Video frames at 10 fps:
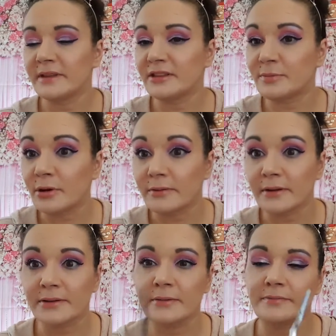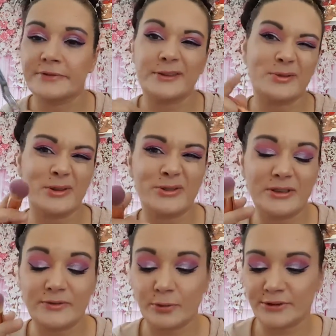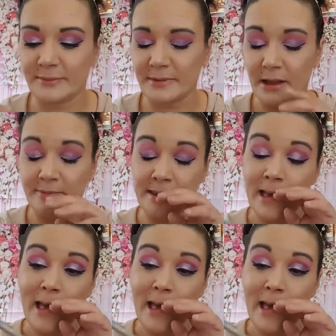Like, it's perfect. So that's what I use this for sometimes.